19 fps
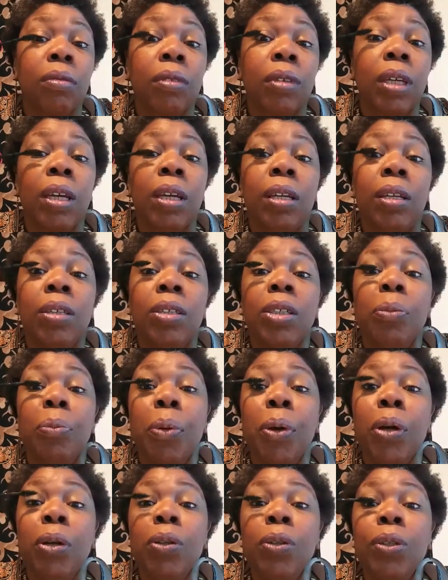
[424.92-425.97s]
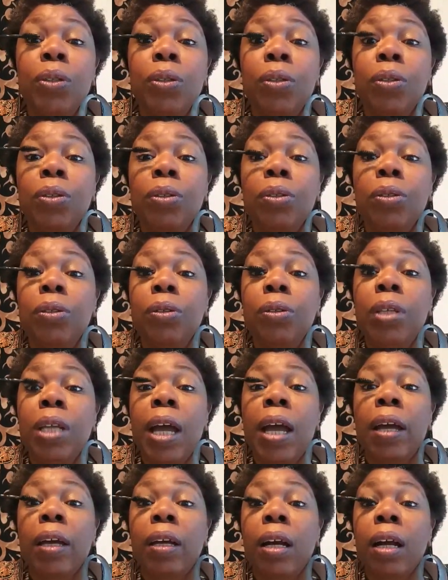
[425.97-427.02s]
and it's supposed to
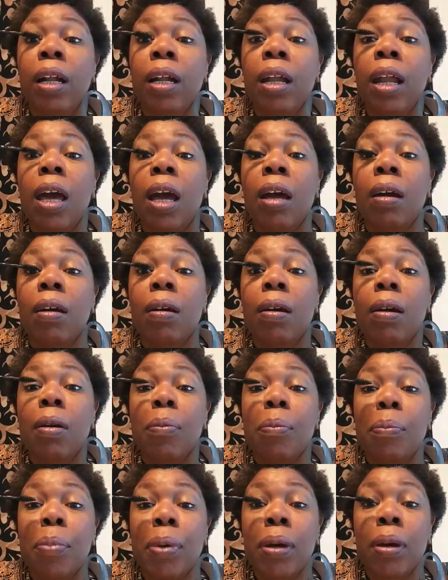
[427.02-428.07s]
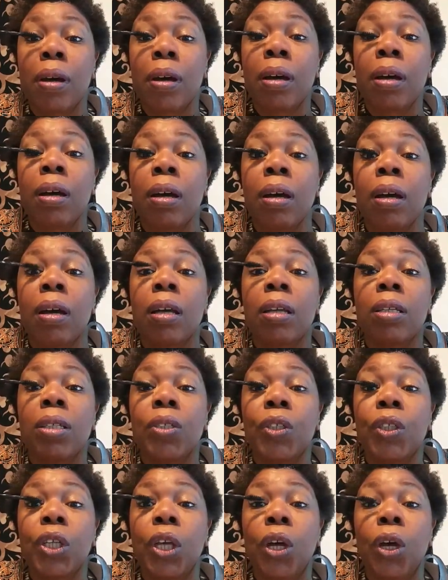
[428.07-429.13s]
not clump.
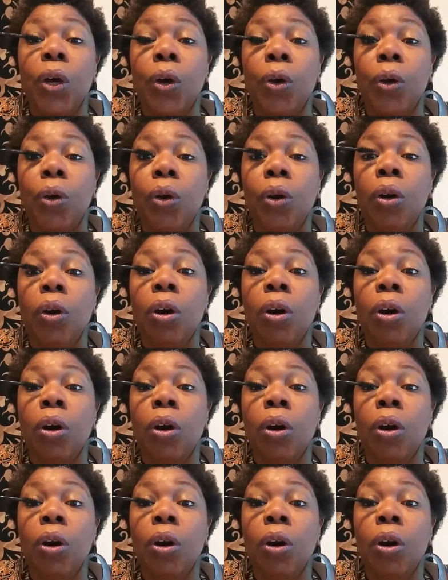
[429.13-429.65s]
So